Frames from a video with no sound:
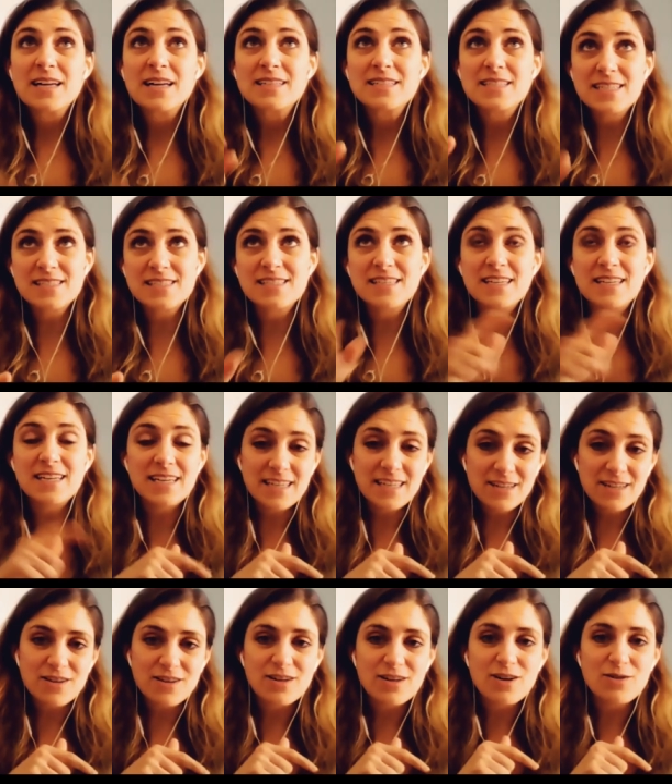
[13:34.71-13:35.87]
Disney a
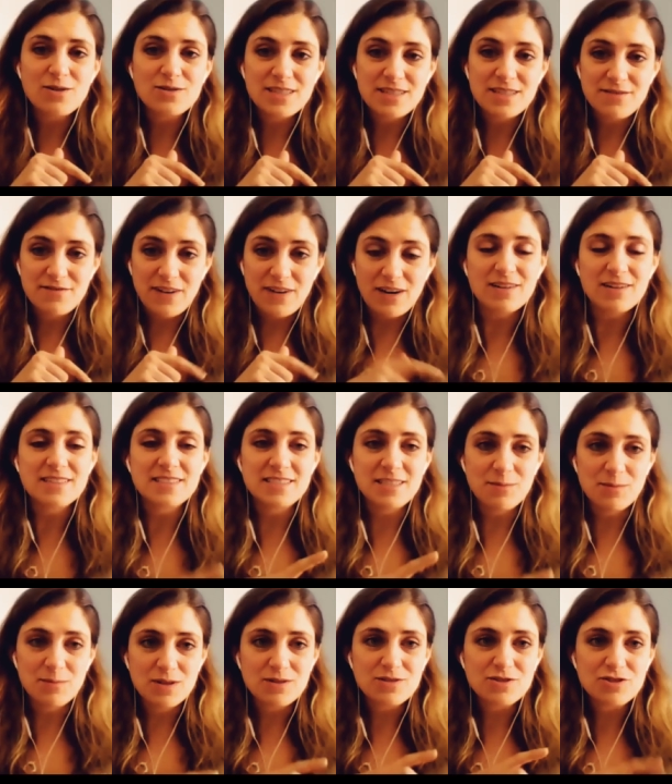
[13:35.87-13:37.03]
year ago did a very
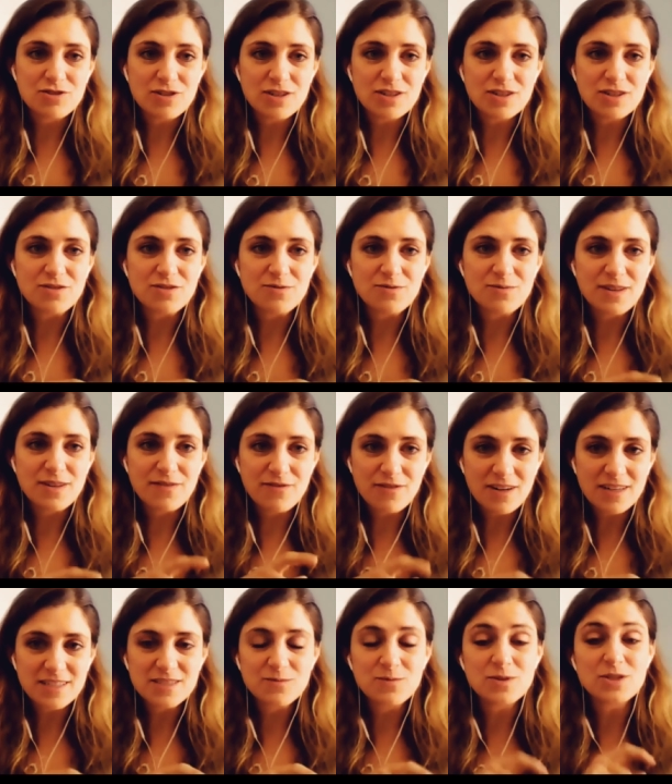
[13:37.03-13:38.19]
similar structure with
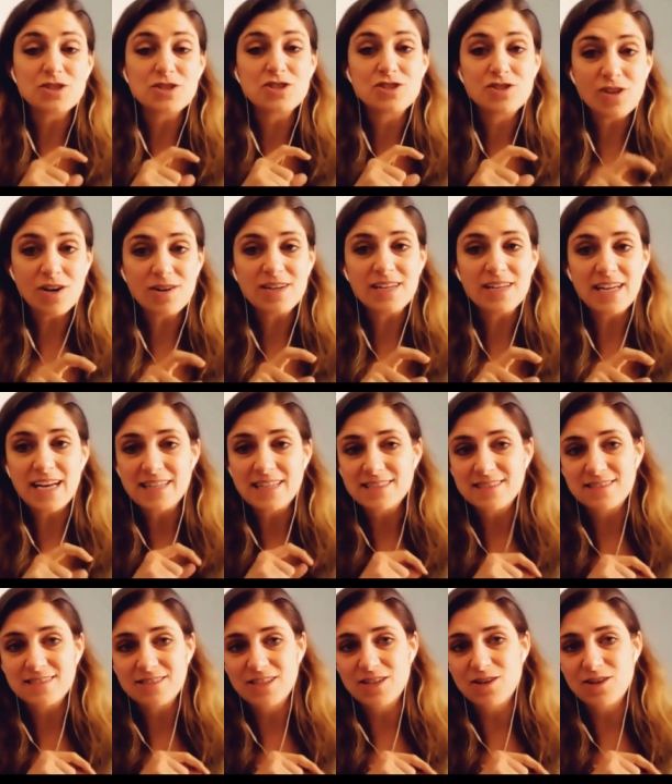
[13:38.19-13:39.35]
Verizon, which started
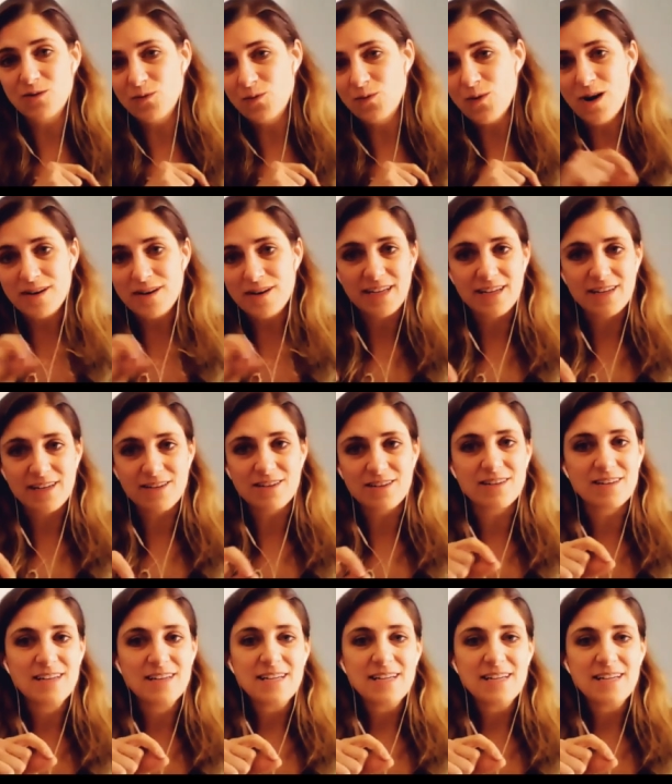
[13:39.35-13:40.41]
as, you know, 1 year